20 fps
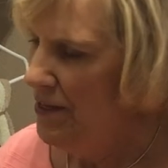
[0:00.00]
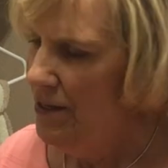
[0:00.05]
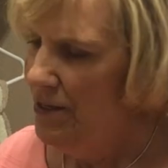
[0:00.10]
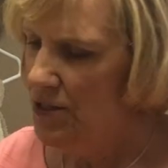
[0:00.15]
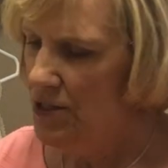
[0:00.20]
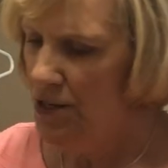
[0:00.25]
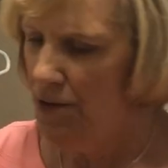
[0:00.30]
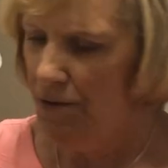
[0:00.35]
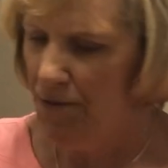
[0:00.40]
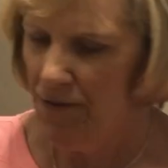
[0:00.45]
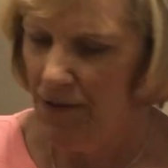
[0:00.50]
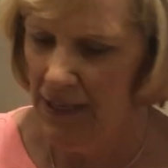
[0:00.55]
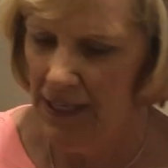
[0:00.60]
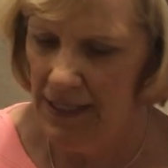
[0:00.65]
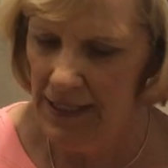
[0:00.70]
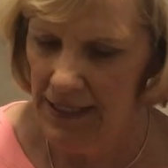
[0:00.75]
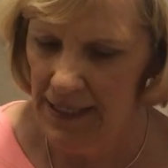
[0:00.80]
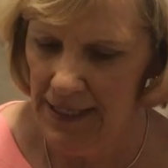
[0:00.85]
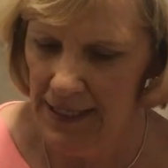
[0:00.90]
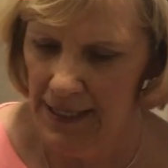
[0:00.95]
So for
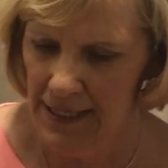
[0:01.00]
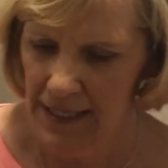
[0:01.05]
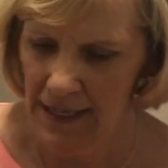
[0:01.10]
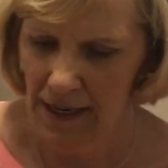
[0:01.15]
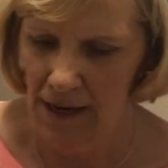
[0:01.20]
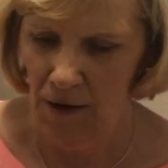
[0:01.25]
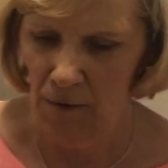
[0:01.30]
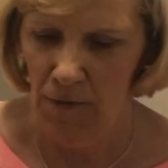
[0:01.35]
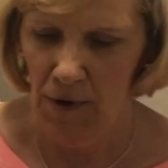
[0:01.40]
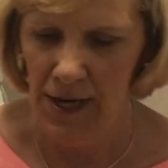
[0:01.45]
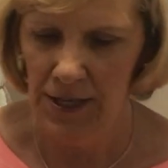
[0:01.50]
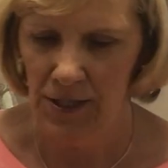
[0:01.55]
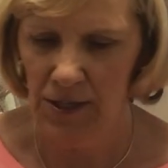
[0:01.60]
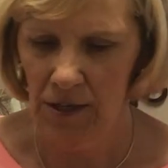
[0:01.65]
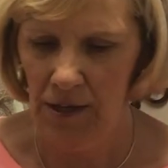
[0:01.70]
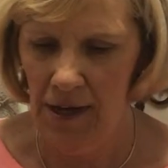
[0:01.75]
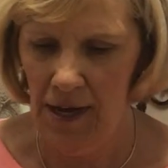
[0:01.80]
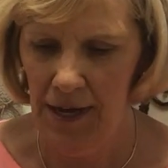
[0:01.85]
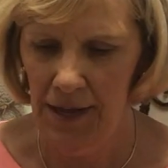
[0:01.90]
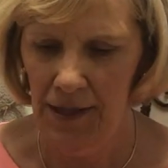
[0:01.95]
instance, a
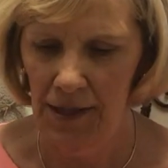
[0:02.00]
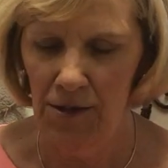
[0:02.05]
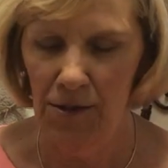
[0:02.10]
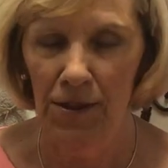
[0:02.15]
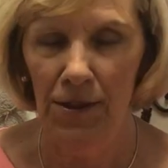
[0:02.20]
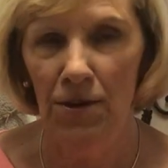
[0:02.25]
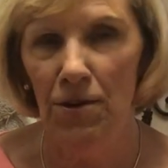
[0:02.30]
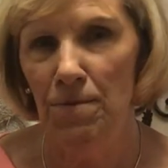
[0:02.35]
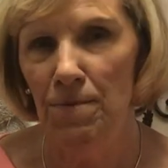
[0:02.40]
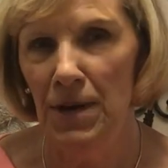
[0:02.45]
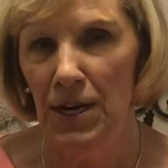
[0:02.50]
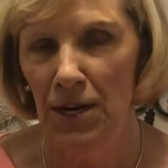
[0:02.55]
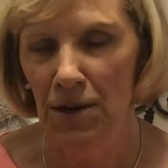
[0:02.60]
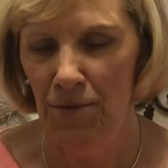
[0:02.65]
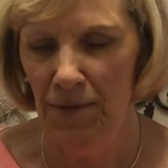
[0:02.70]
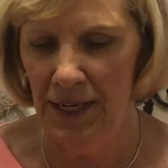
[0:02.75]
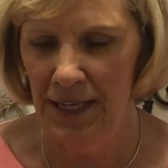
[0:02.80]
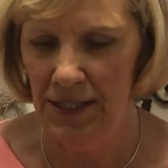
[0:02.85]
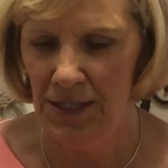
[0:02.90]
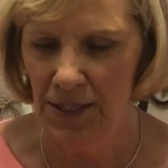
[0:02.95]
washcloth, there are many
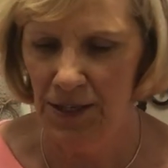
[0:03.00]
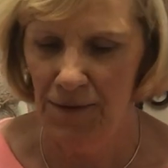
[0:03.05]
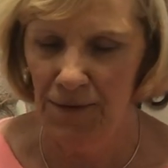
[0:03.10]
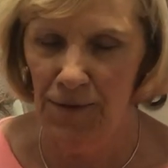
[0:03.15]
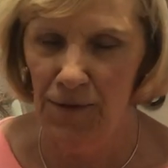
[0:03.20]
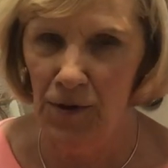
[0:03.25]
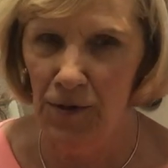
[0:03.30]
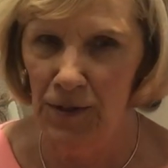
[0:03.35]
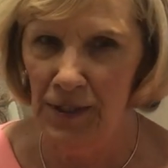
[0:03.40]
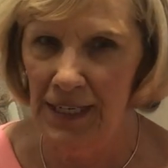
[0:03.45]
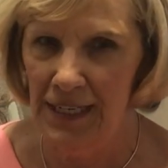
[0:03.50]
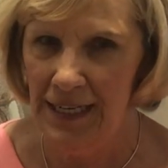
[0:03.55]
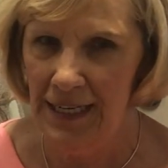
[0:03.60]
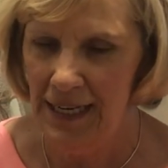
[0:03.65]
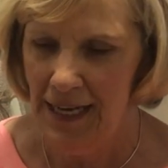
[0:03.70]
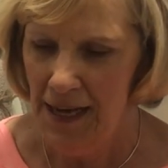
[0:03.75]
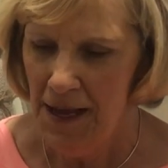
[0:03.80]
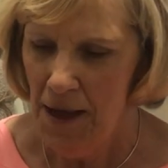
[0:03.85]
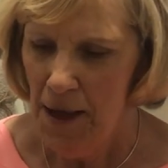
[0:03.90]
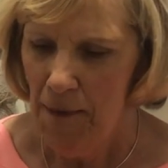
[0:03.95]
ways to fold it,
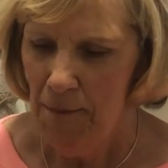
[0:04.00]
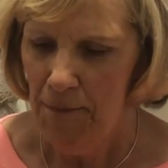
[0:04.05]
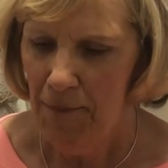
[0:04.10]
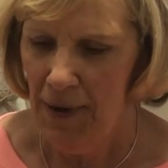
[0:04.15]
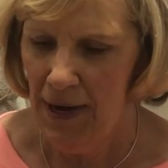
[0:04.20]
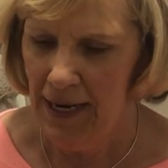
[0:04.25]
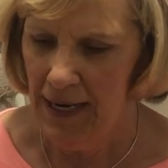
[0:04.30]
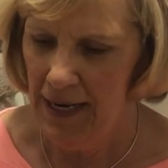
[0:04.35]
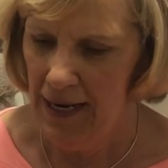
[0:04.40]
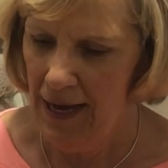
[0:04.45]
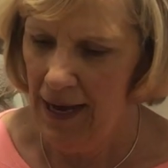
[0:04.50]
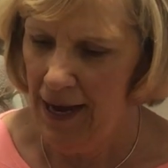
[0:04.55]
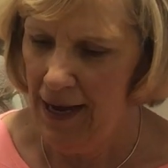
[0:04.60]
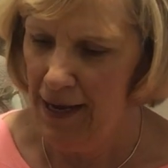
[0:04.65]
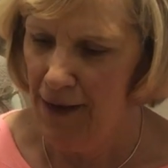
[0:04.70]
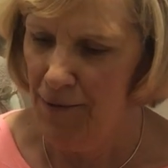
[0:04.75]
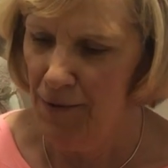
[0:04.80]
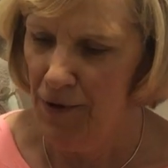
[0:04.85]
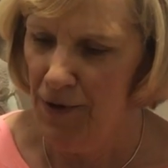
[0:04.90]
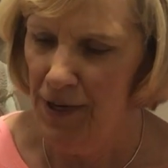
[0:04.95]
but I
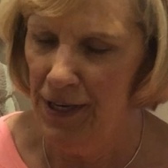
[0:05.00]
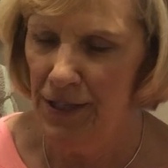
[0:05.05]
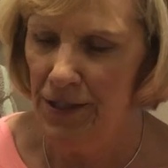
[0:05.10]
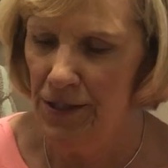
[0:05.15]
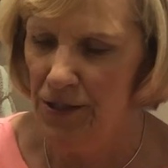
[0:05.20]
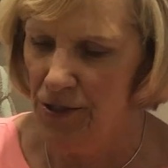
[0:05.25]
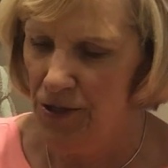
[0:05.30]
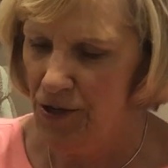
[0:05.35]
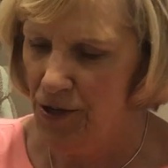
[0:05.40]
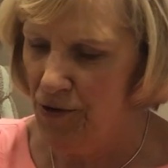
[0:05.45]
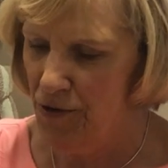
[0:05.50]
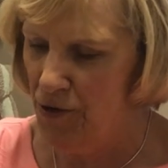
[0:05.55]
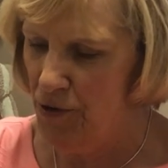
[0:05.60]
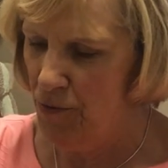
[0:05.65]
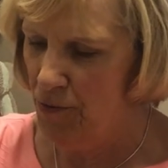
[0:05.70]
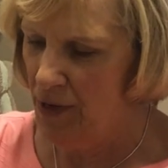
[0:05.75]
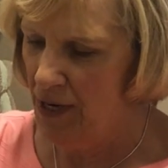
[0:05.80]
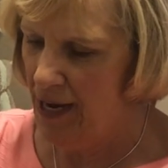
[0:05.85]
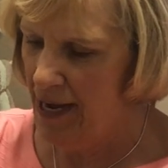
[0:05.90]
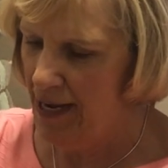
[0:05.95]
am going to show you
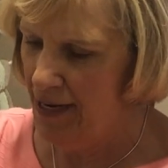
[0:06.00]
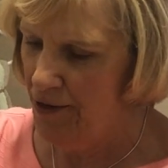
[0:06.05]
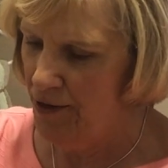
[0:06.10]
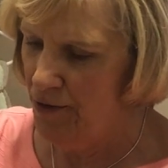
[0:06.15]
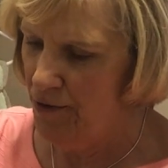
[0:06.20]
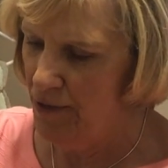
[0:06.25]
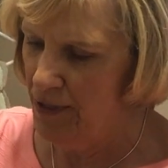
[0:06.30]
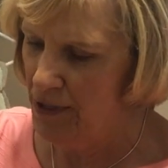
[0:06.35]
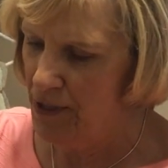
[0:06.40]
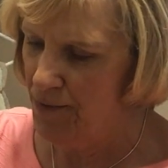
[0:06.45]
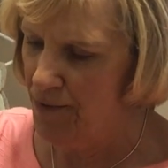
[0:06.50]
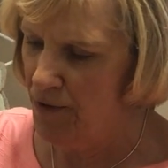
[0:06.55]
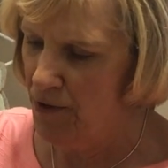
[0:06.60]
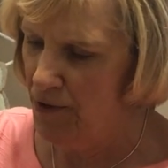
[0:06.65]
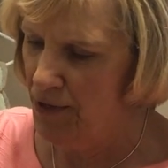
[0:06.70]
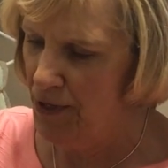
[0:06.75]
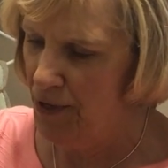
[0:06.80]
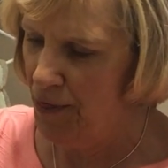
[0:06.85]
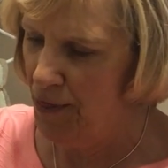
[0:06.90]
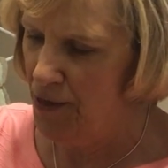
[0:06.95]
what I do is
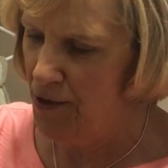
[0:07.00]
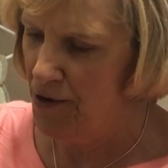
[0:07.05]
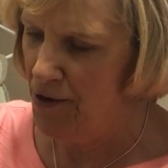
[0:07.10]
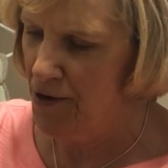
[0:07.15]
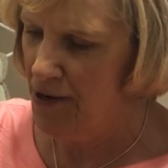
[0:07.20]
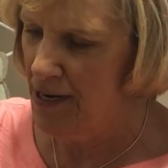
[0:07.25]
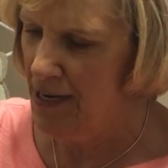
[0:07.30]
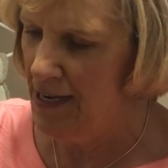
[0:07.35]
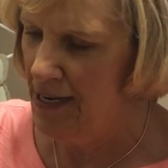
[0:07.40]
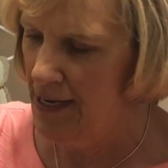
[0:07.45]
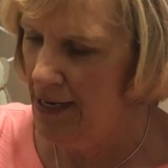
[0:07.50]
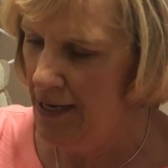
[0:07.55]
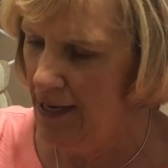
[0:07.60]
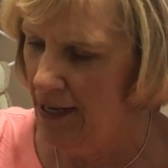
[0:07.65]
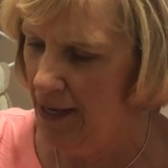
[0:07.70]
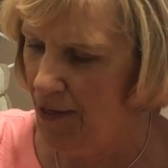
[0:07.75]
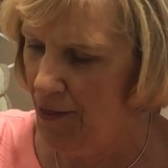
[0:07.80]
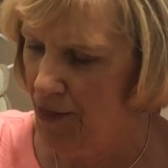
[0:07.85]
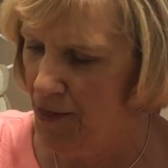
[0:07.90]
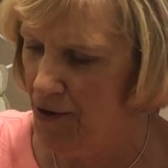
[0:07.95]
fold a third in,
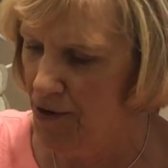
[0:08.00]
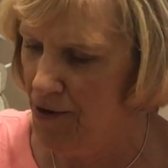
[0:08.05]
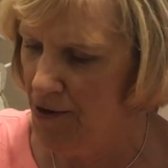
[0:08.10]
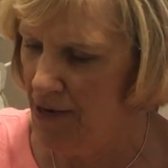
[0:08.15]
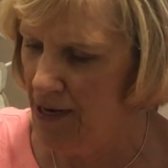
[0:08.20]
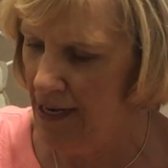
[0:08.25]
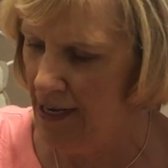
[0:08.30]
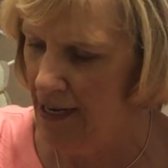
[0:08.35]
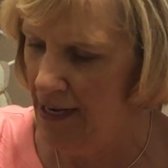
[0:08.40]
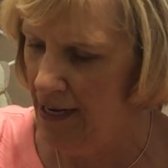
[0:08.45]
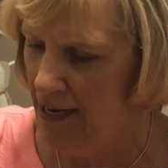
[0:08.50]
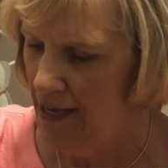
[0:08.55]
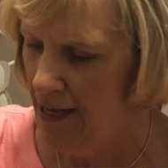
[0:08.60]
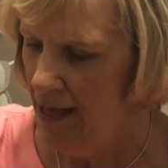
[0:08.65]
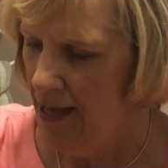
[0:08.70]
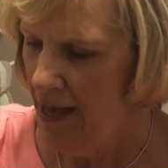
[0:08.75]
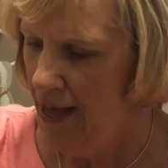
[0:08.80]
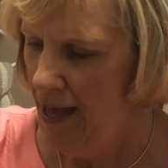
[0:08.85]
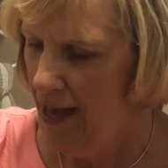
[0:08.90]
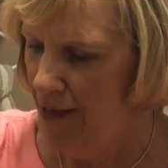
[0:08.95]

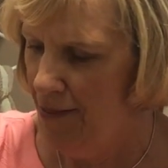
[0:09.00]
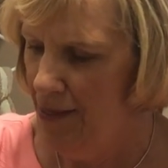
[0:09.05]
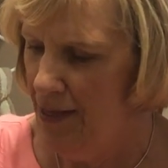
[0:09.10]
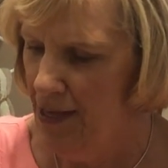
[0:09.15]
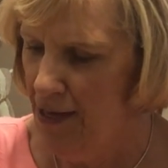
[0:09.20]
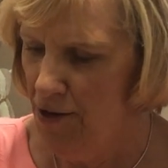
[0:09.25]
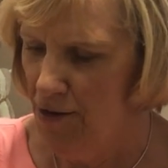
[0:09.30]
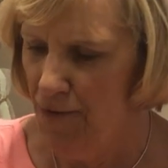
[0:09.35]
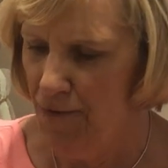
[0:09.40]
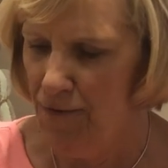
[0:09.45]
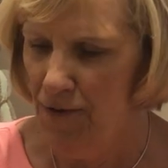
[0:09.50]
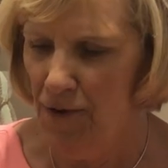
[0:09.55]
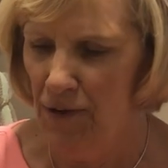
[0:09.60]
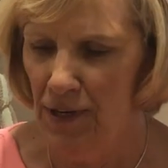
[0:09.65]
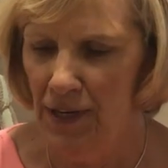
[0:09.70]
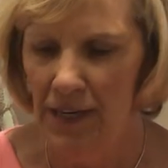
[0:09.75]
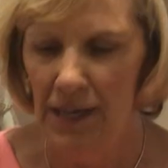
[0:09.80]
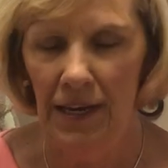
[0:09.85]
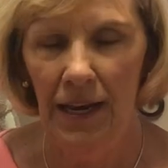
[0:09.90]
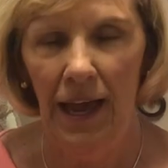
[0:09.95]
and then you fold
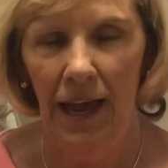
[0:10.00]
it in